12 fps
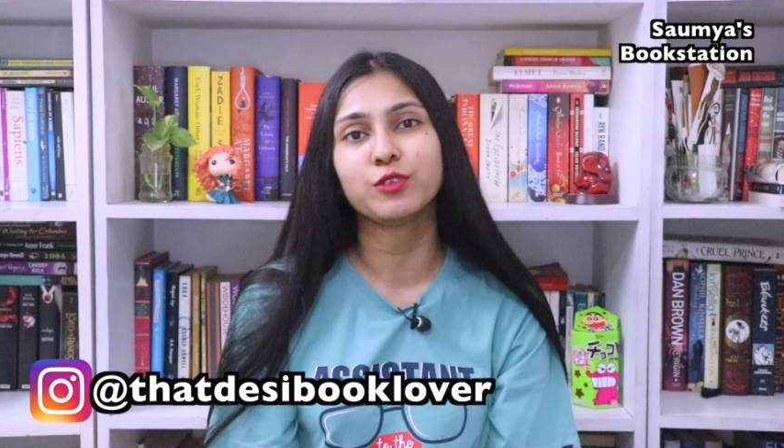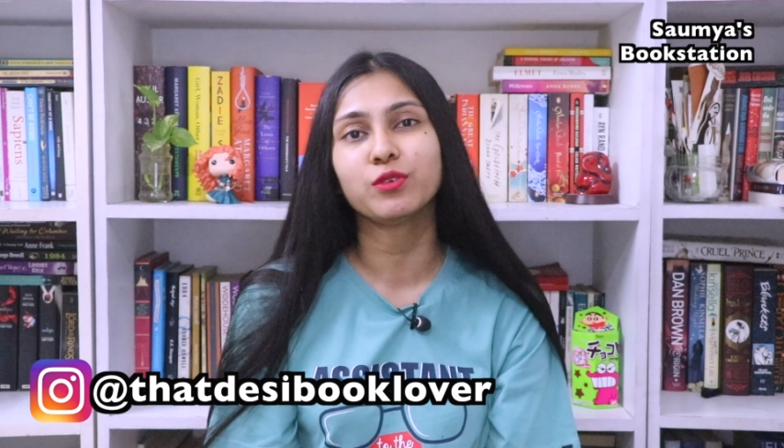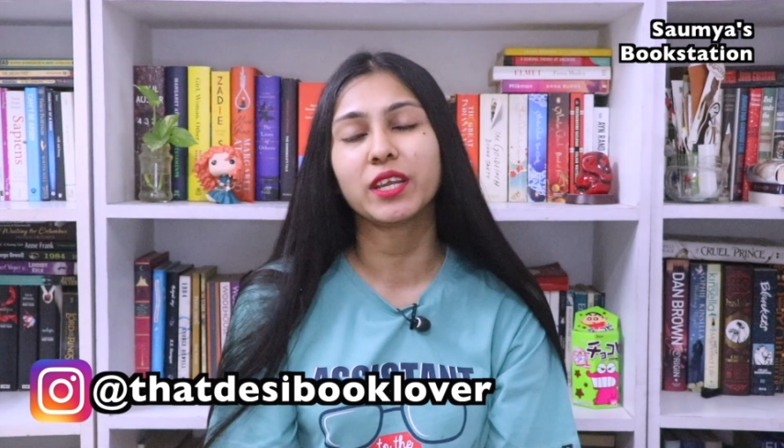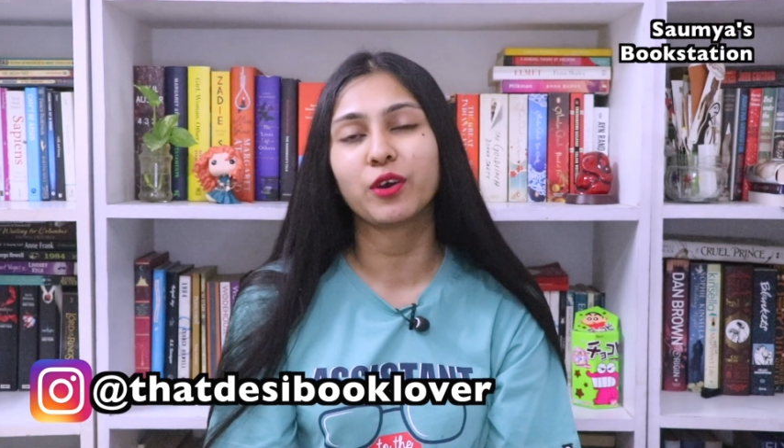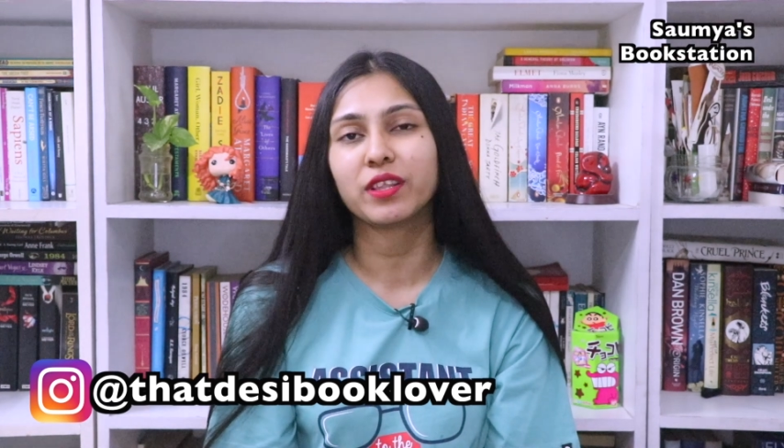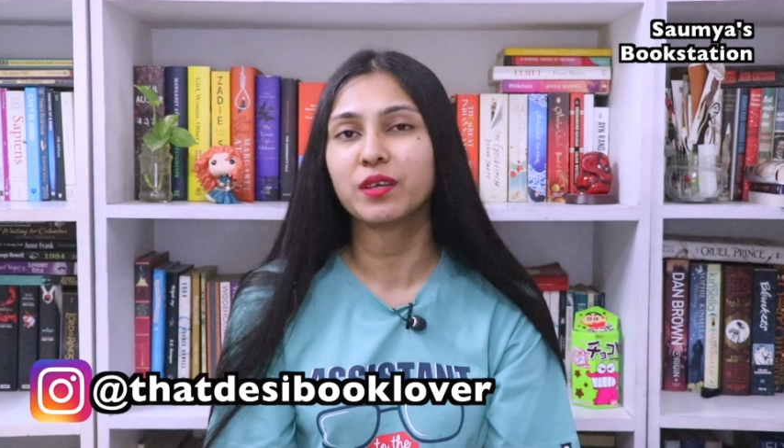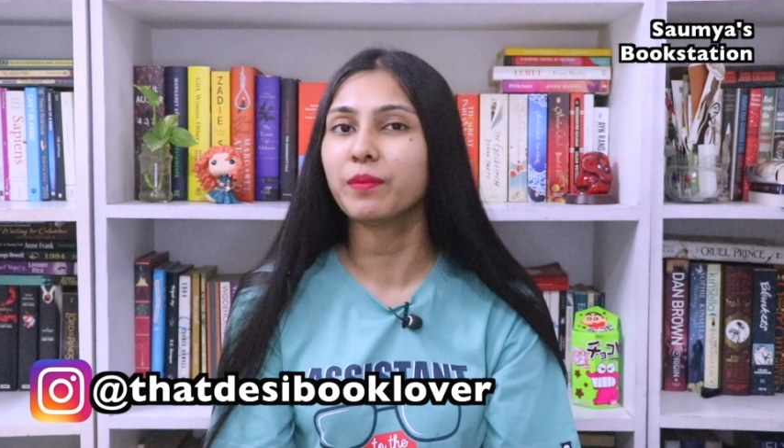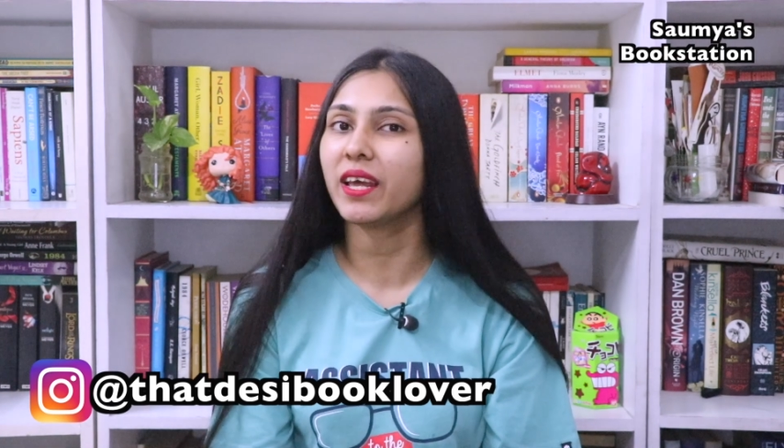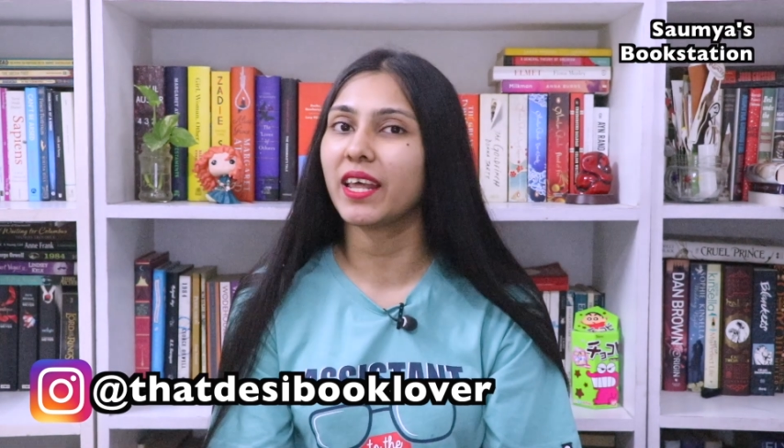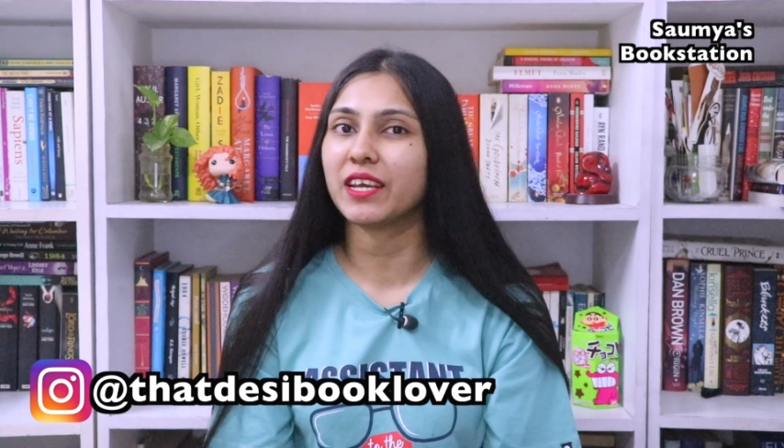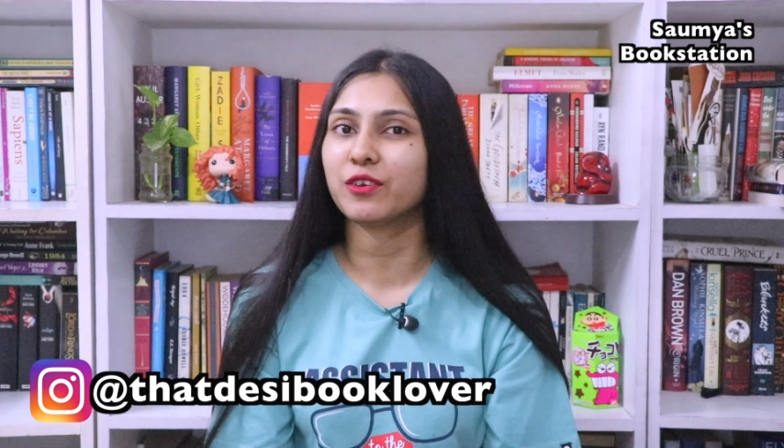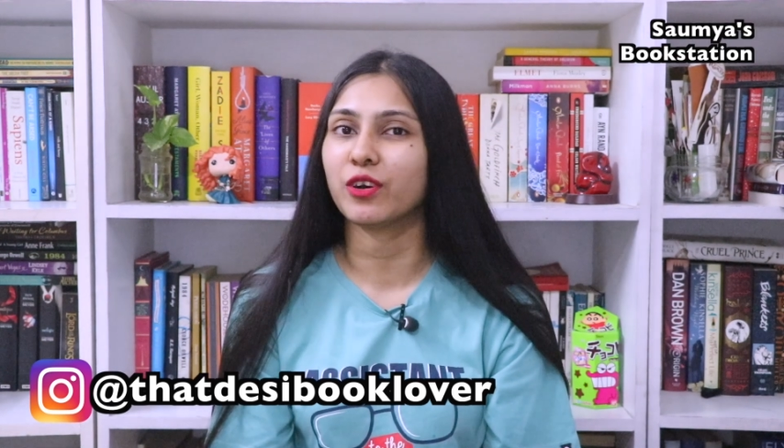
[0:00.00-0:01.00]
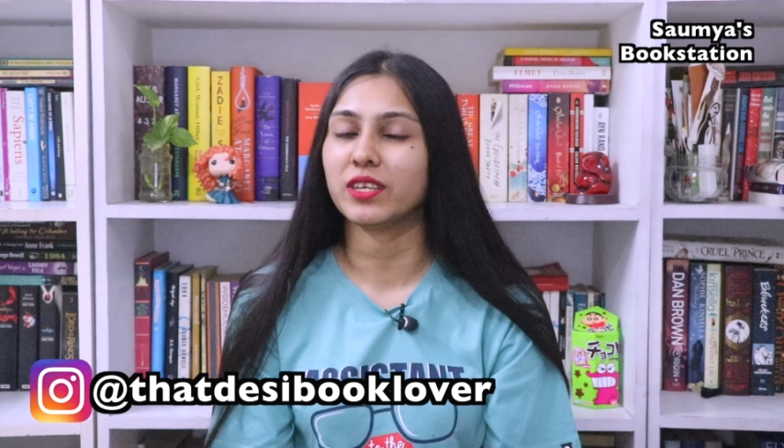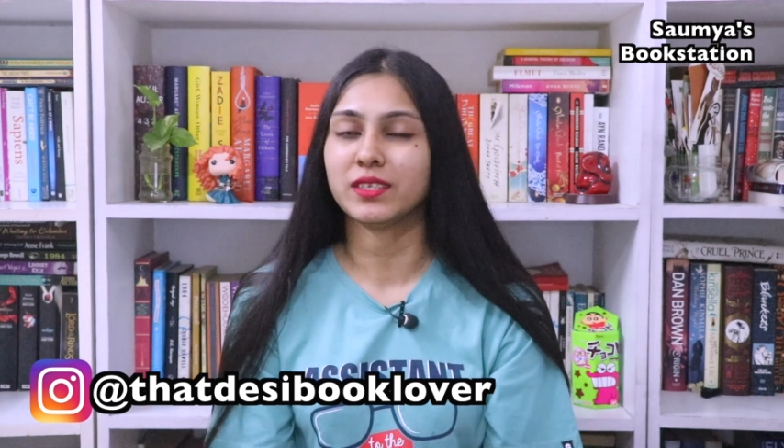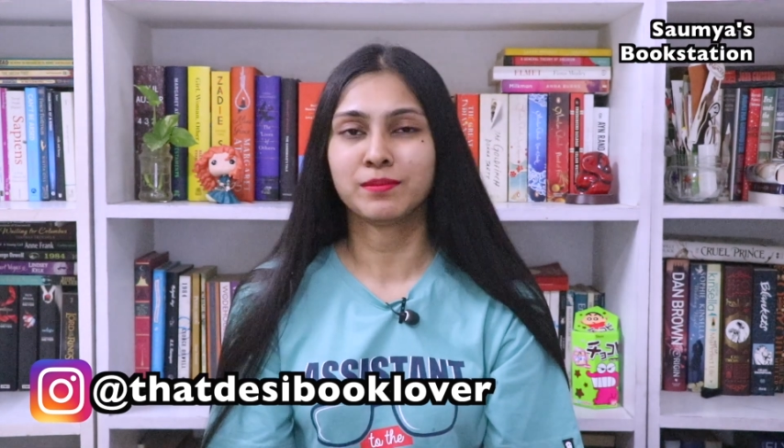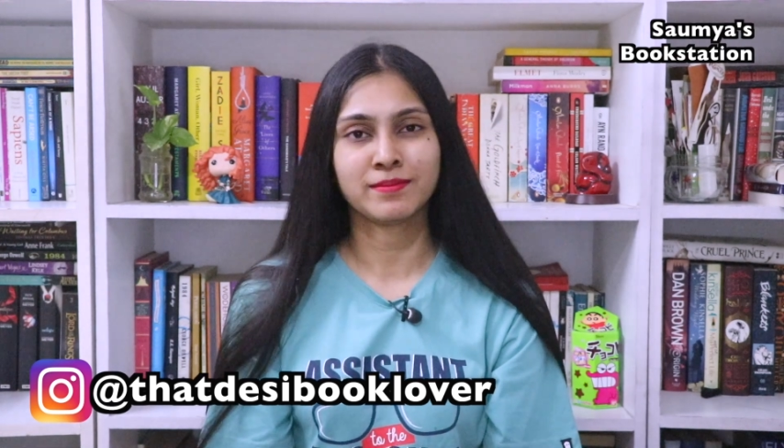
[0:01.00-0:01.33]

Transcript: to click on the bell icon.